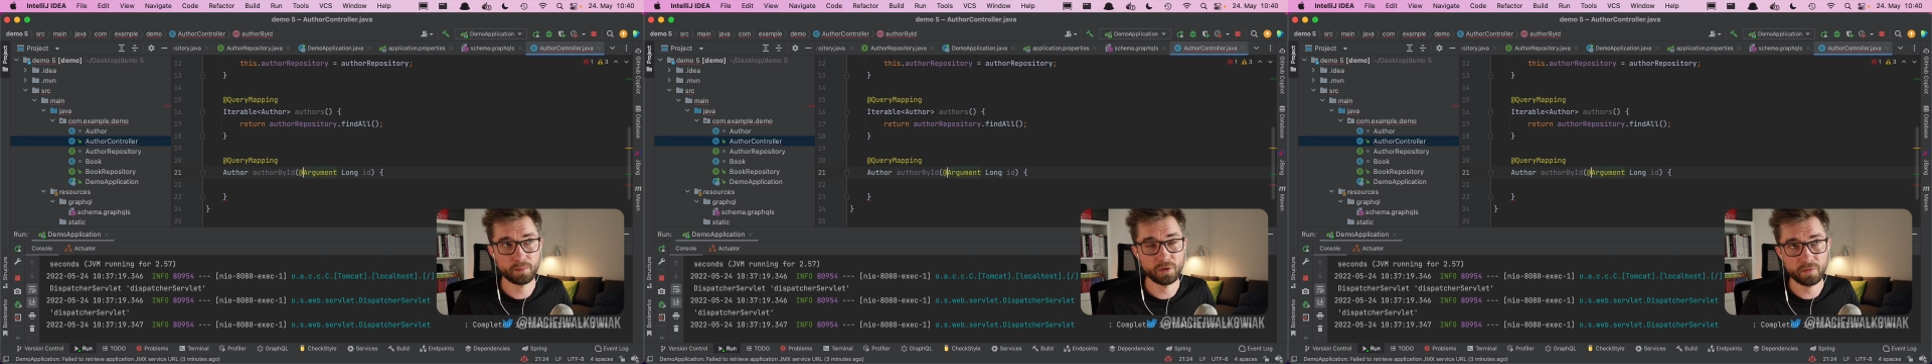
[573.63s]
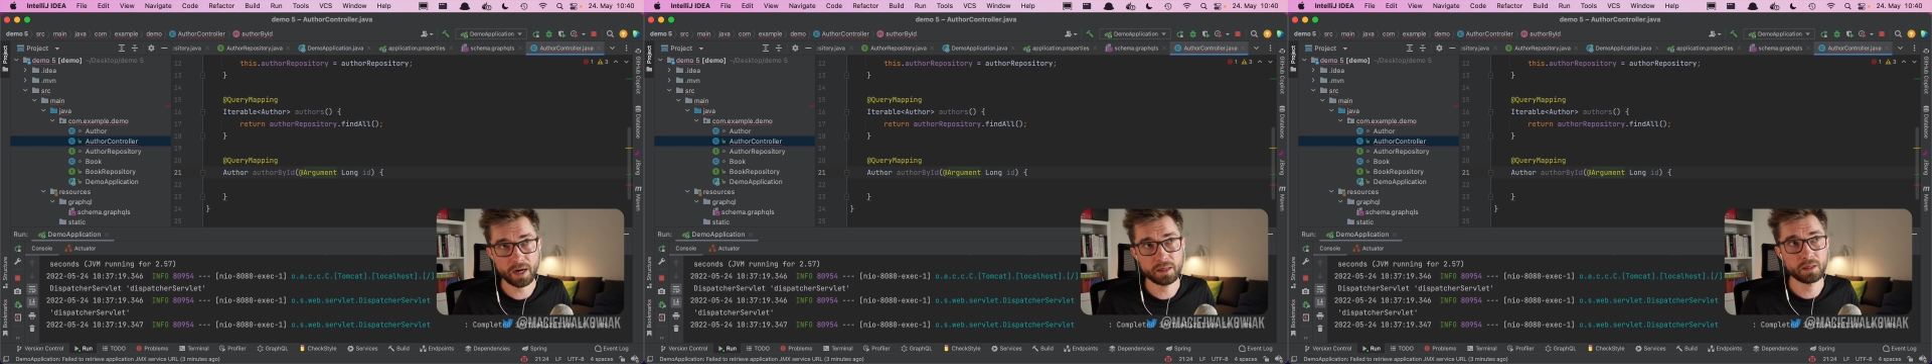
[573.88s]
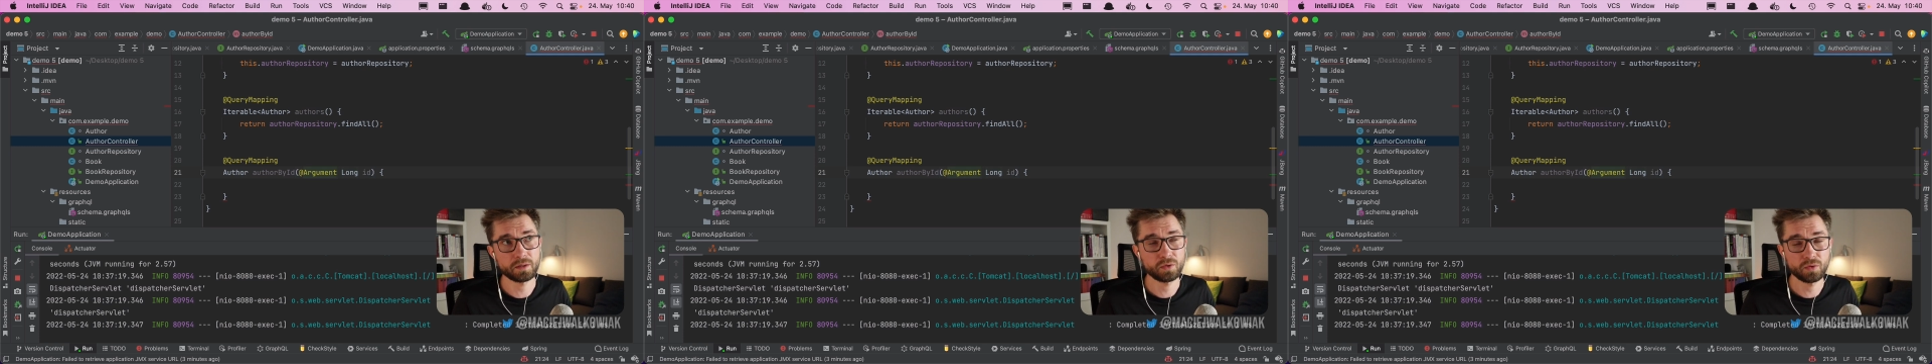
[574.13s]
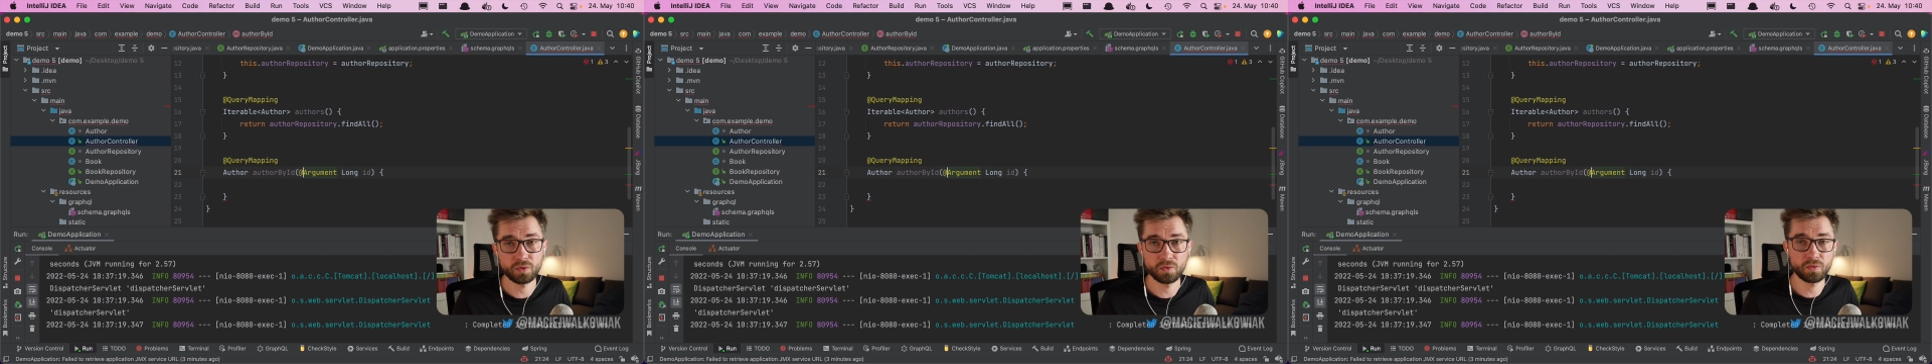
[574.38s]
provided
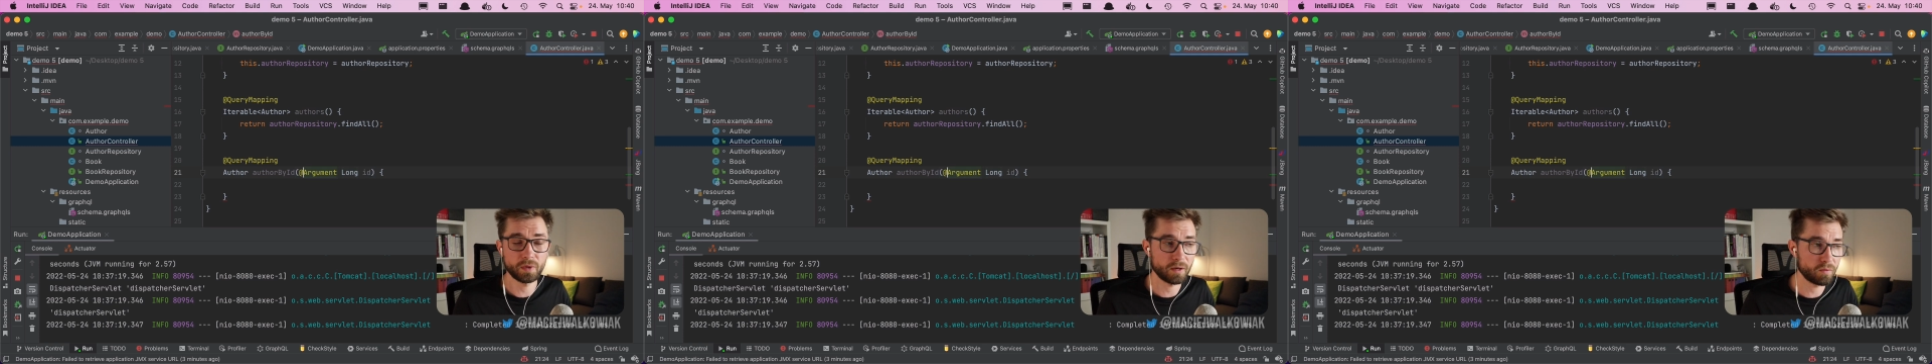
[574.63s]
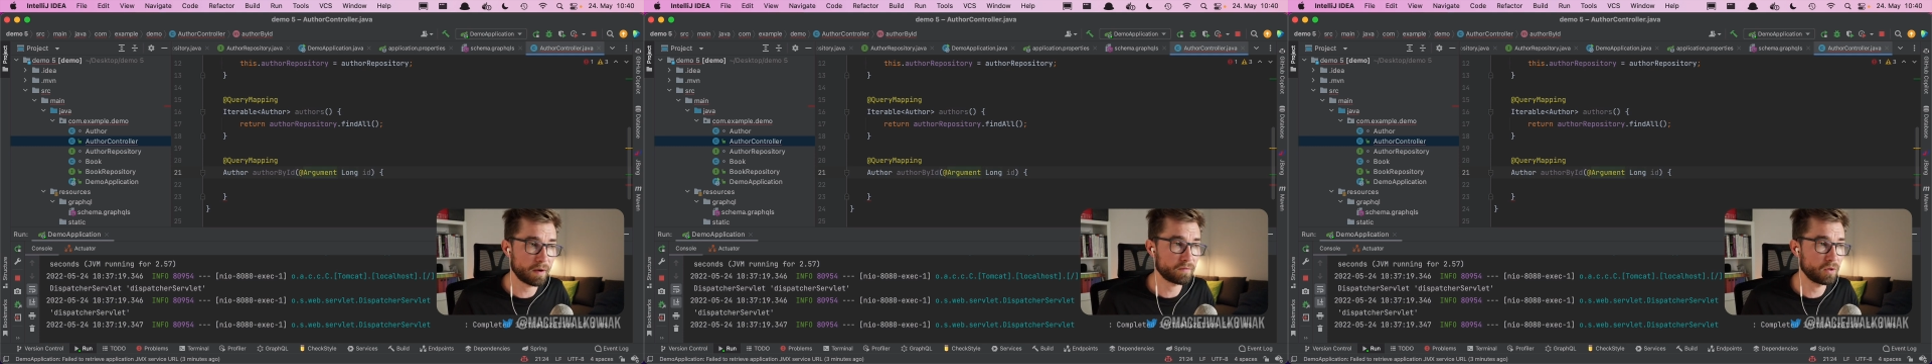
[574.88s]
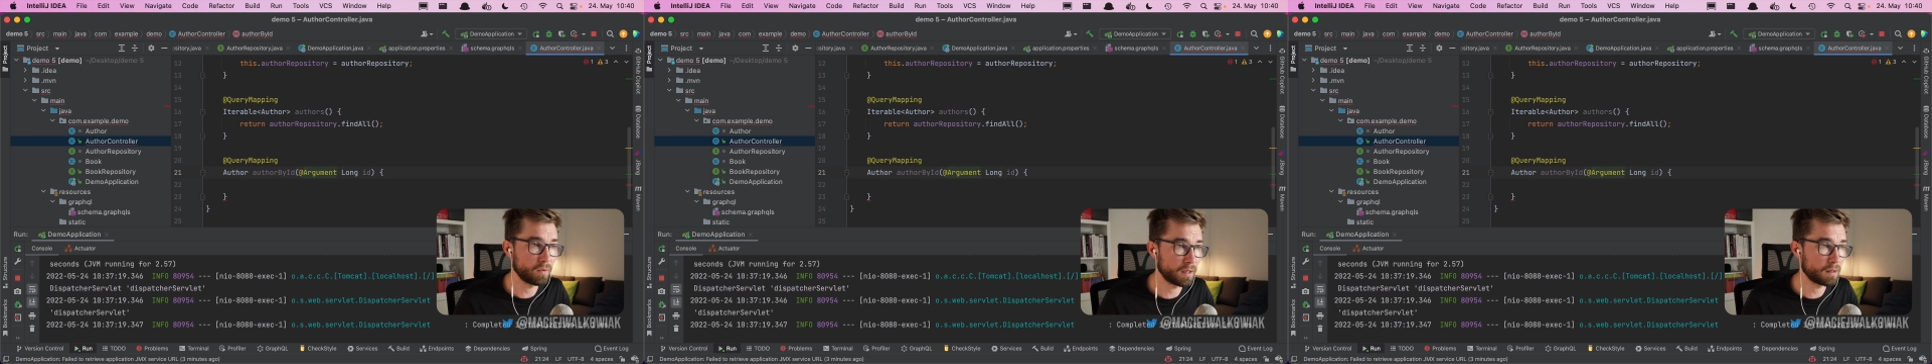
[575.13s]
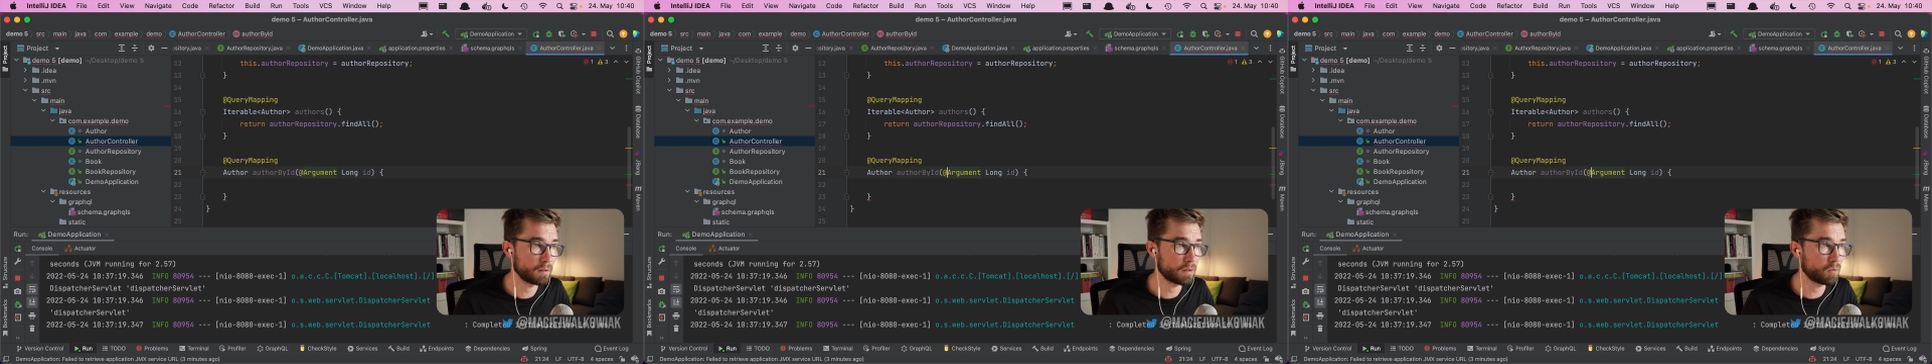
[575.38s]
to a
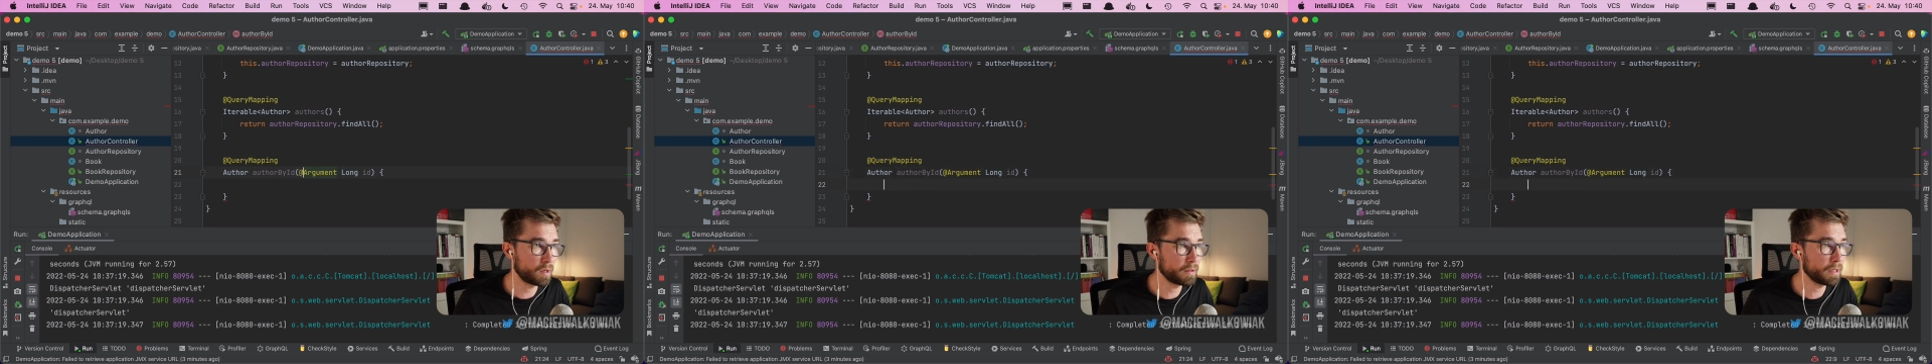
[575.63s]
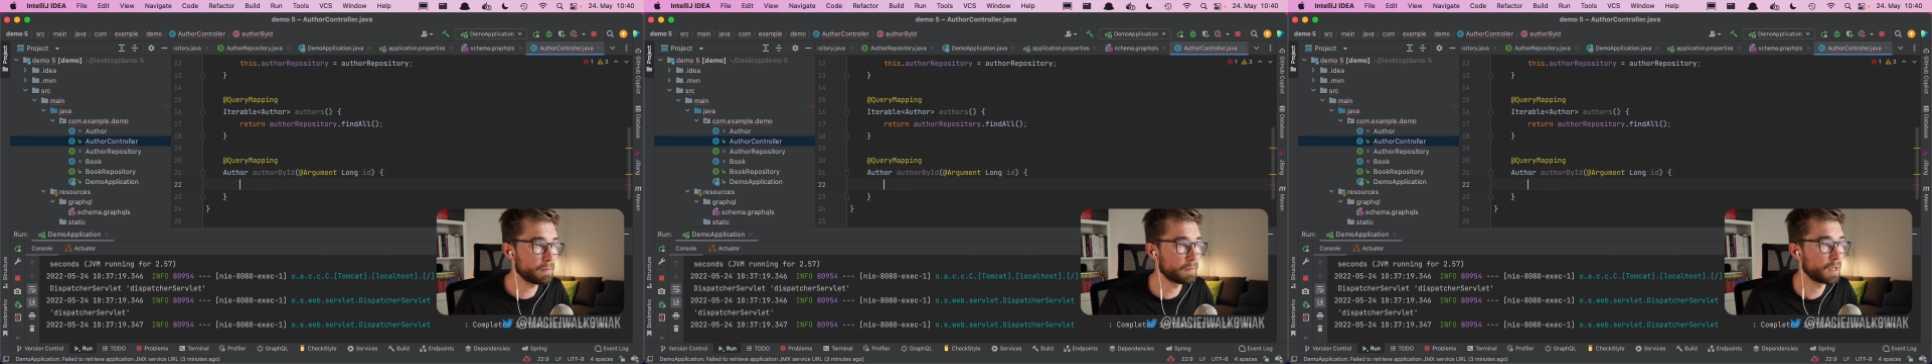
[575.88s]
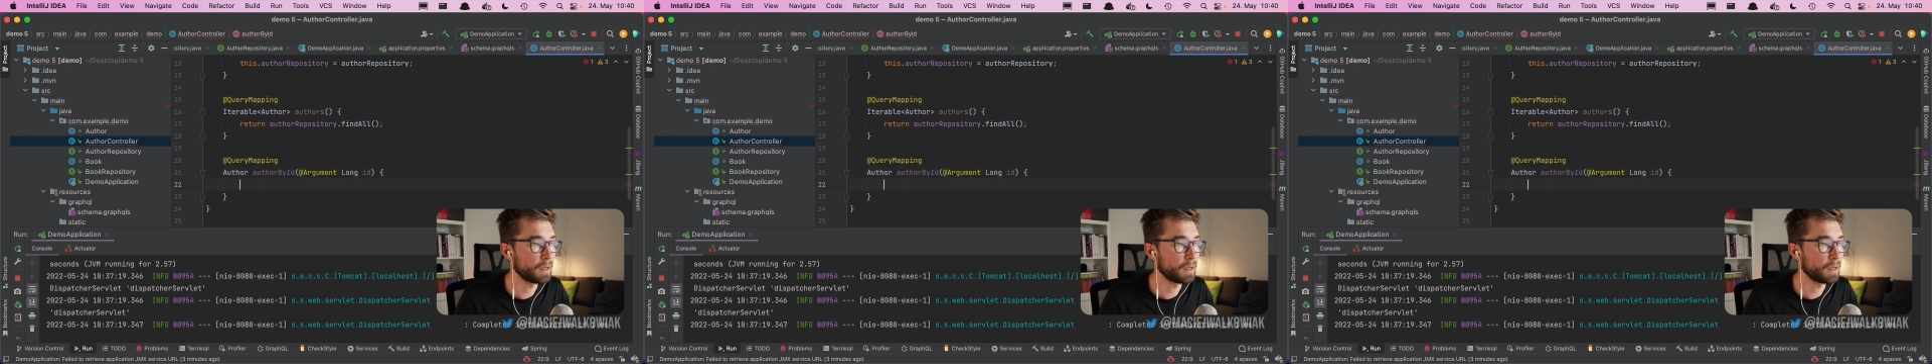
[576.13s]
GraphQL query.